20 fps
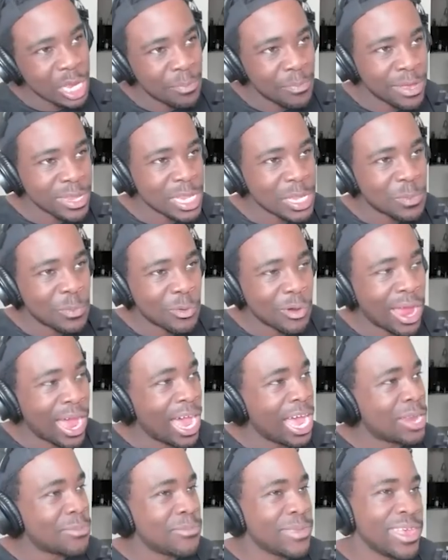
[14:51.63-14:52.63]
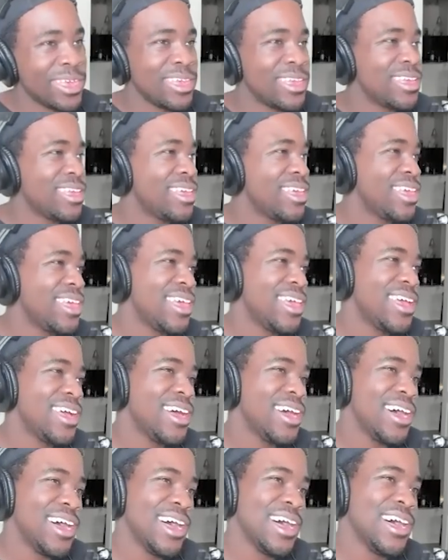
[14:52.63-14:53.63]
talking about some ride me.
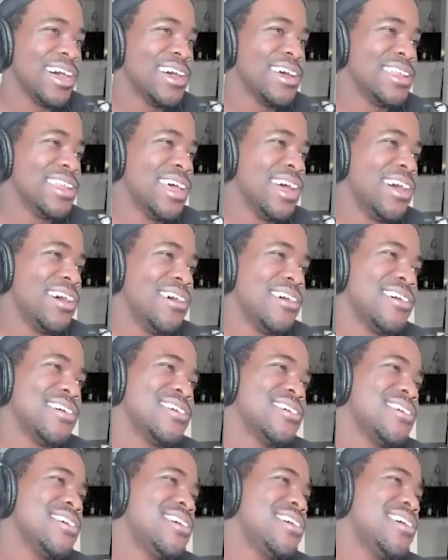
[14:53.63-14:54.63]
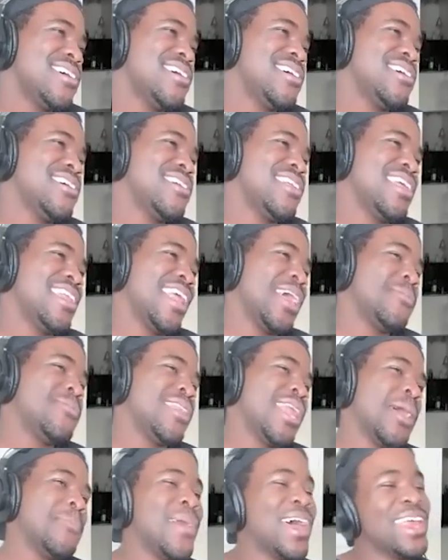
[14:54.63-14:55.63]
I don't know. Uh,
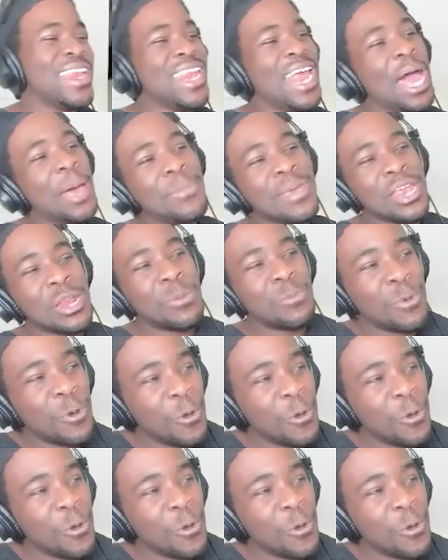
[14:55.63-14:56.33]
that that might not be the